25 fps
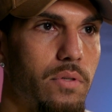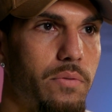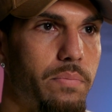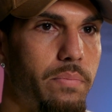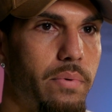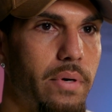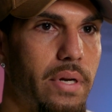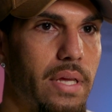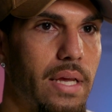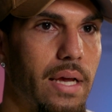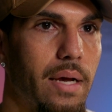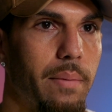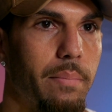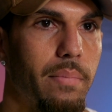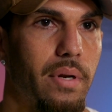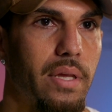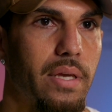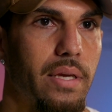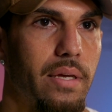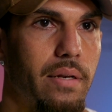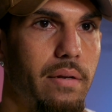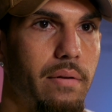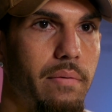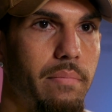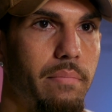pretty
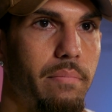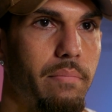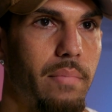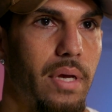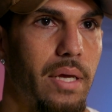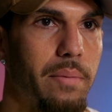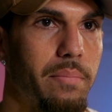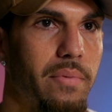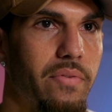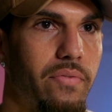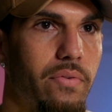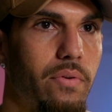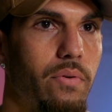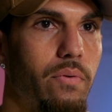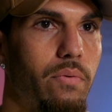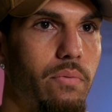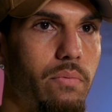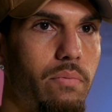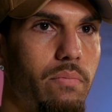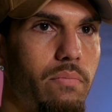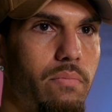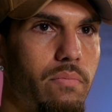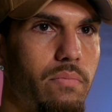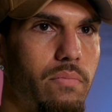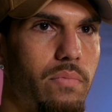humbling and made me feel,
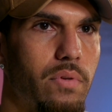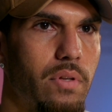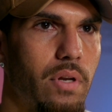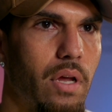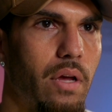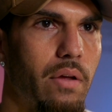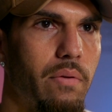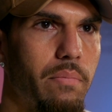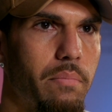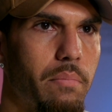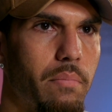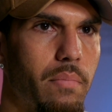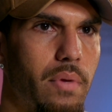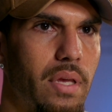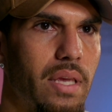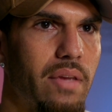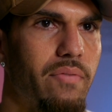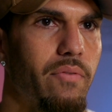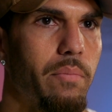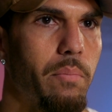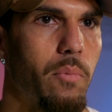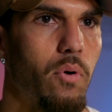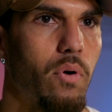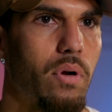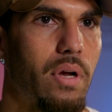you know,
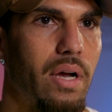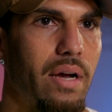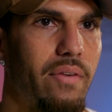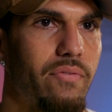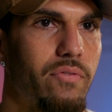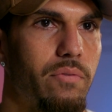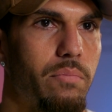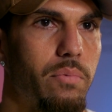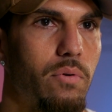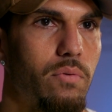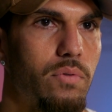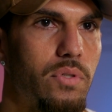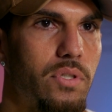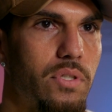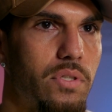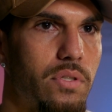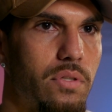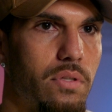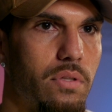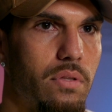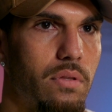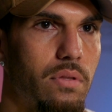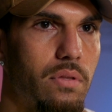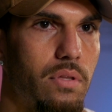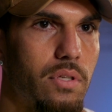even more comfortable, just
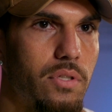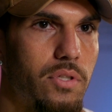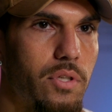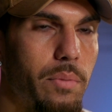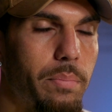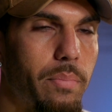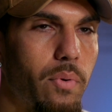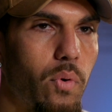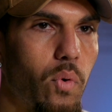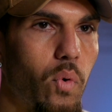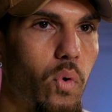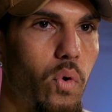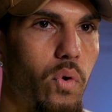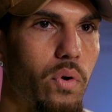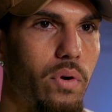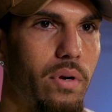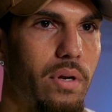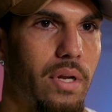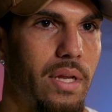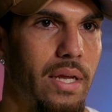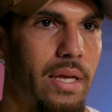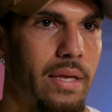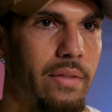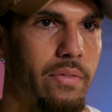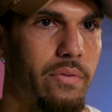the support
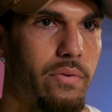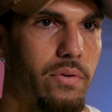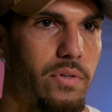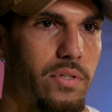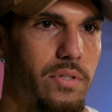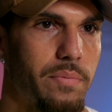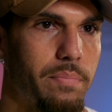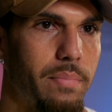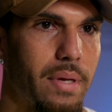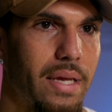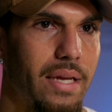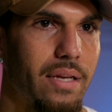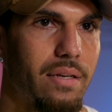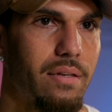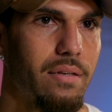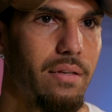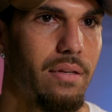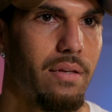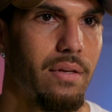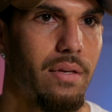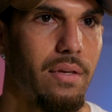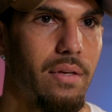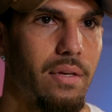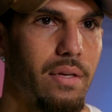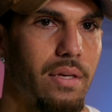and the respect.
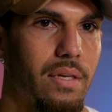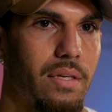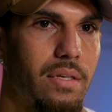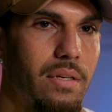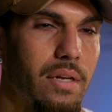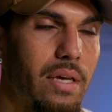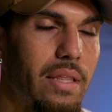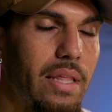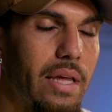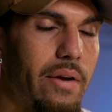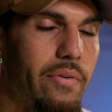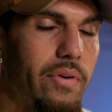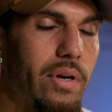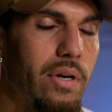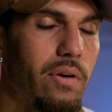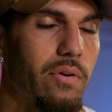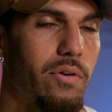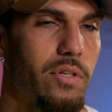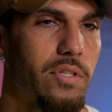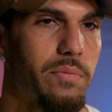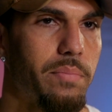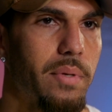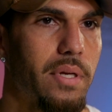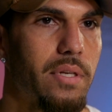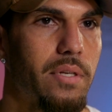You know, they really
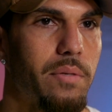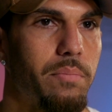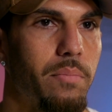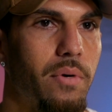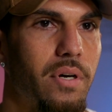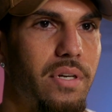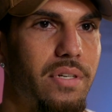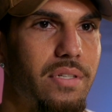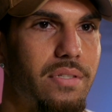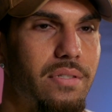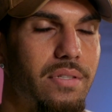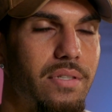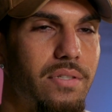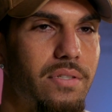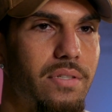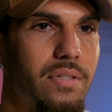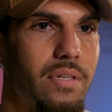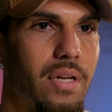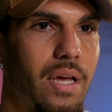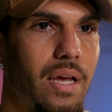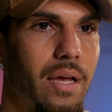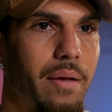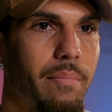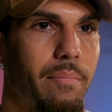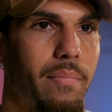respected my decision.
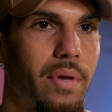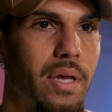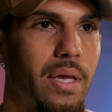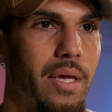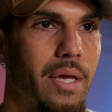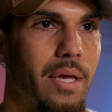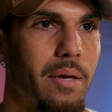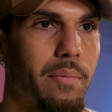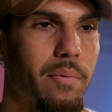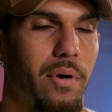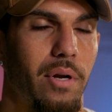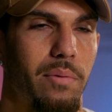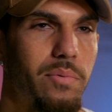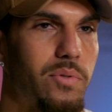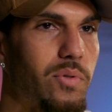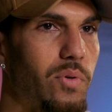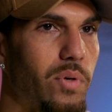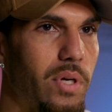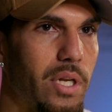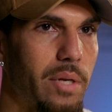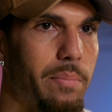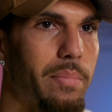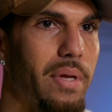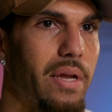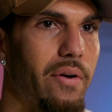But I'm still
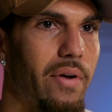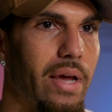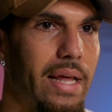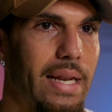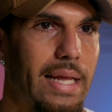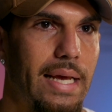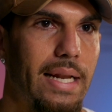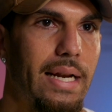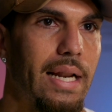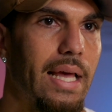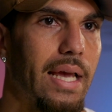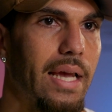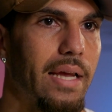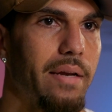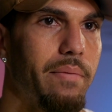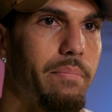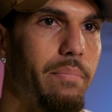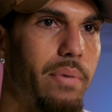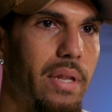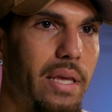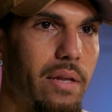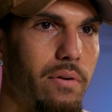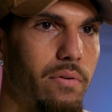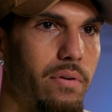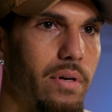going to be around Adelaide,
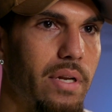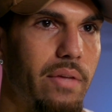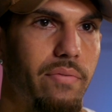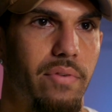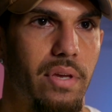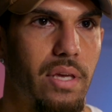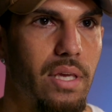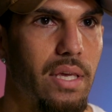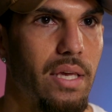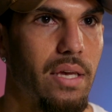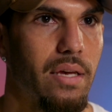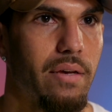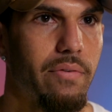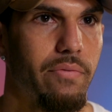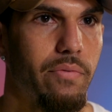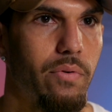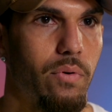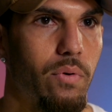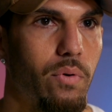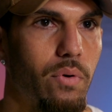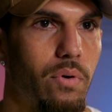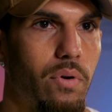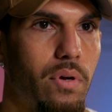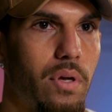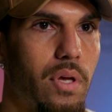plan on living here
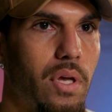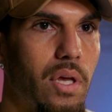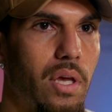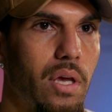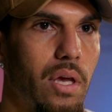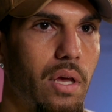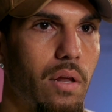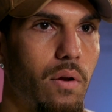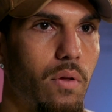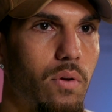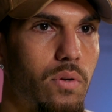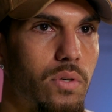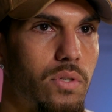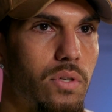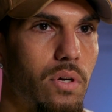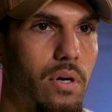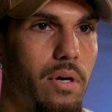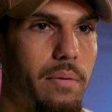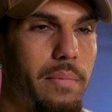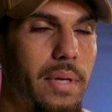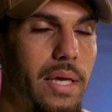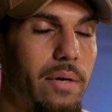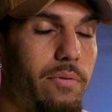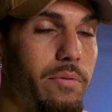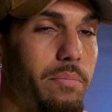for a long
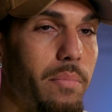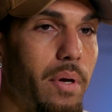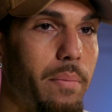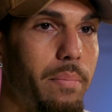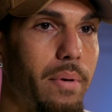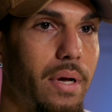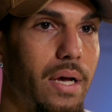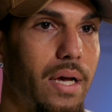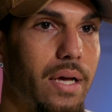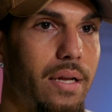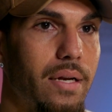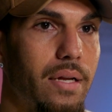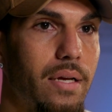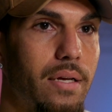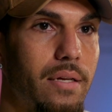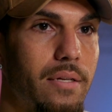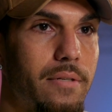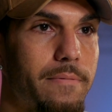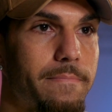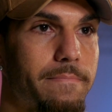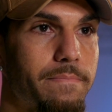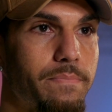time now with my partner,